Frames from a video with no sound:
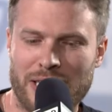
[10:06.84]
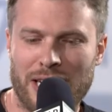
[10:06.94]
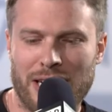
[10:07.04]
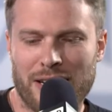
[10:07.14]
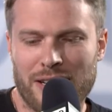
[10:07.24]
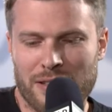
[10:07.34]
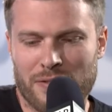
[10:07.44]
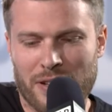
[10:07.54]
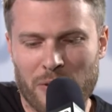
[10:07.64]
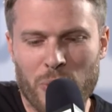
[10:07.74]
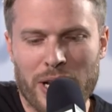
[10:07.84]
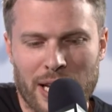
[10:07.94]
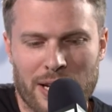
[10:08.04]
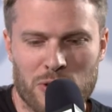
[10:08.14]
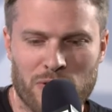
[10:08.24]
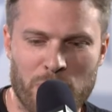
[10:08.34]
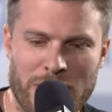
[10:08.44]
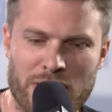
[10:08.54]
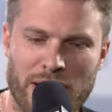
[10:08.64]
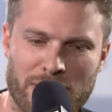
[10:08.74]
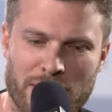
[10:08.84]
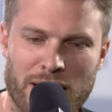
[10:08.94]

And I kind of, weirdly, I sort of miss it.